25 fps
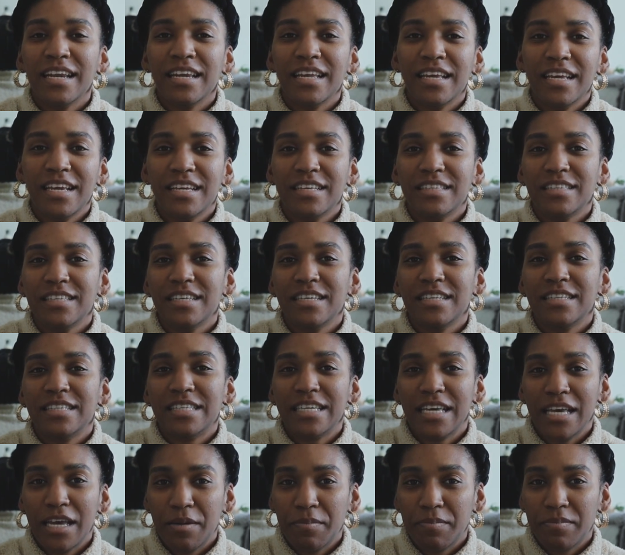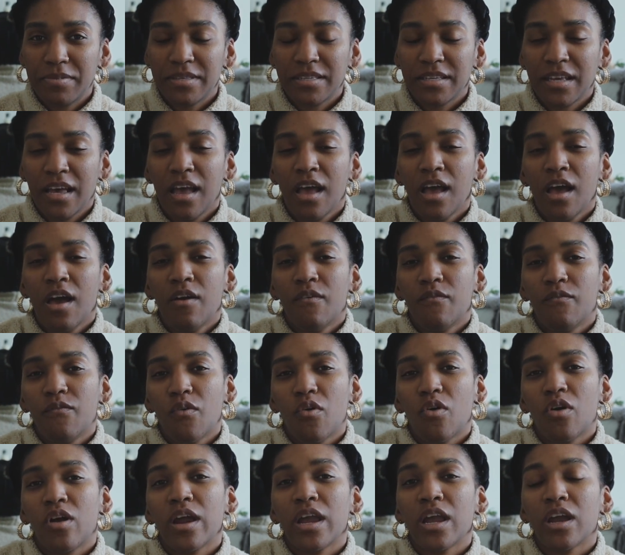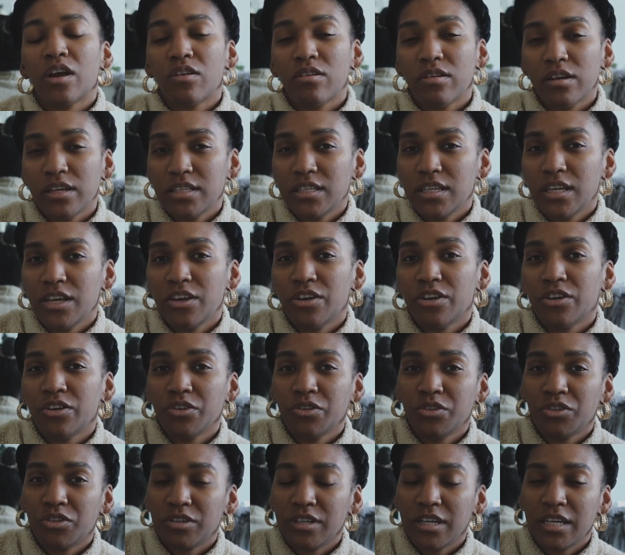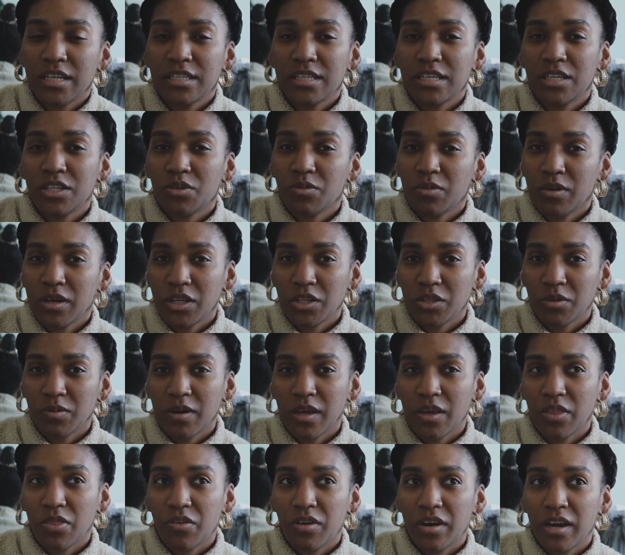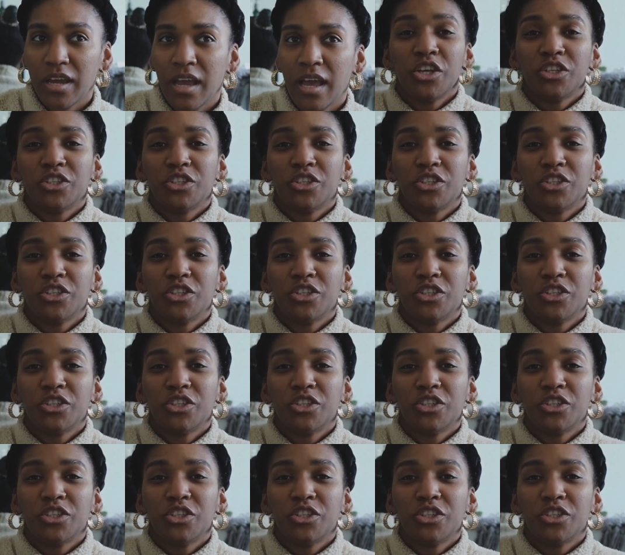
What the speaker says: easy tips for increasing your nutrients in 2023.